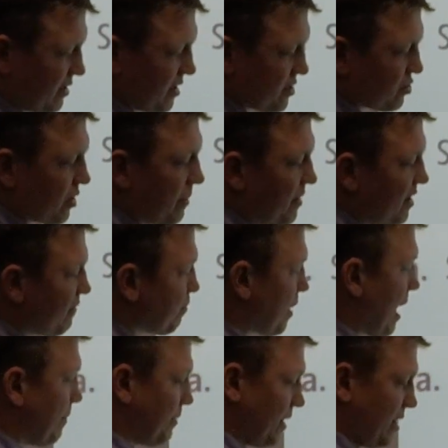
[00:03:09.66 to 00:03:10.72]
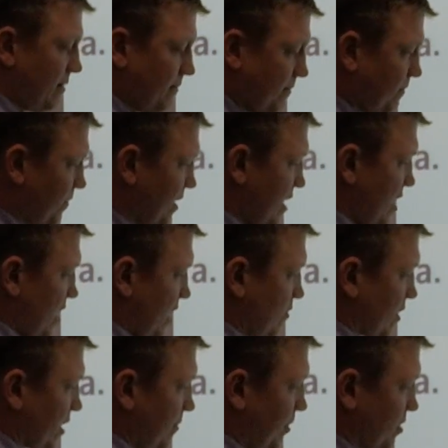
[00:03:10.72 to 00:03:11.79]
distributive property, and
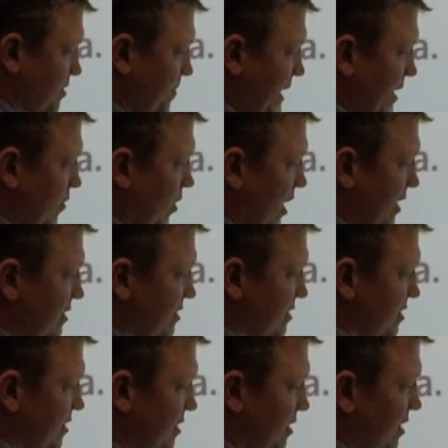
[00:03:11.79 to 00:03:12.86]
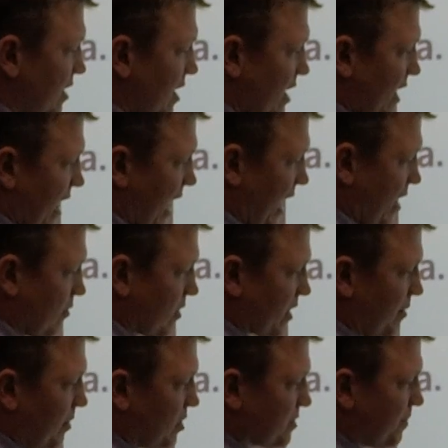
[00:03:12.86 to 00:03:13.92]
we're going to multiply once, and we're
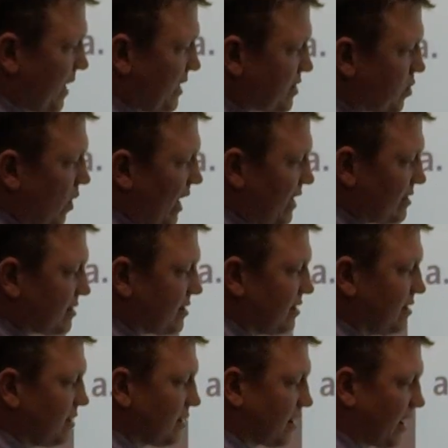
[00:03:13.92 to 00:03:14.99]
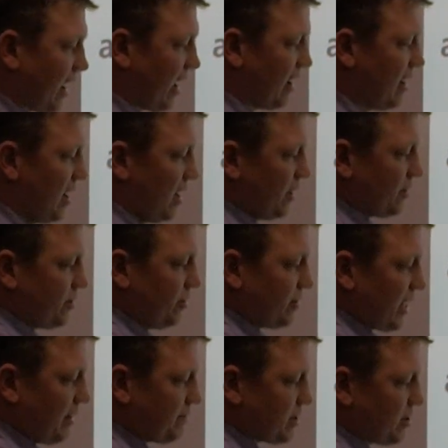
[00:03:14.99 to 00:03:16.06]
going to multiply twice. Okay, 2
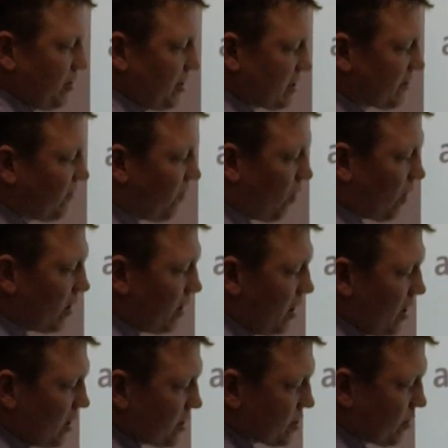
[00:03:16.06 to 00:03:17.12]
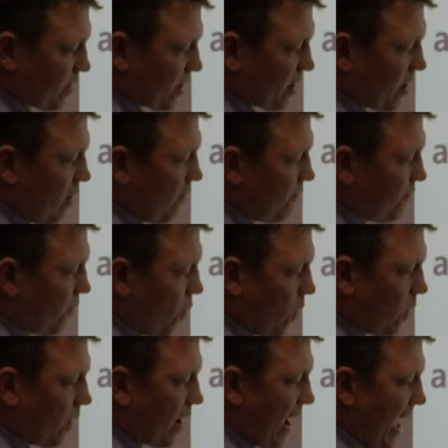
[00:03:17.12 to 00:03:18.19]
times 2 is 4, so we're going to go
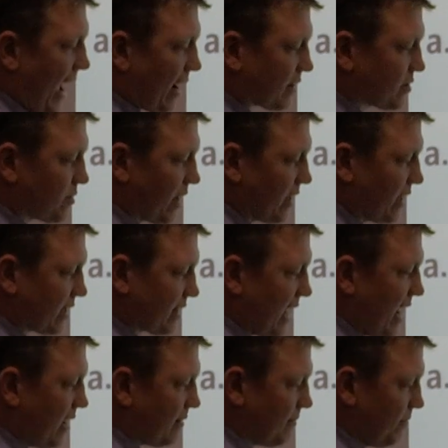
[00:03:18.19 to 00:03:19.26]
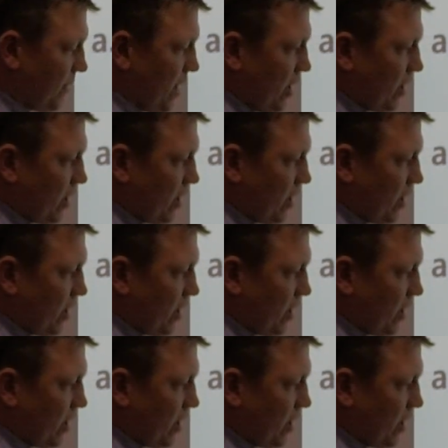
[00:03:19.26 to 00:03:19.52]
4x, right, like that.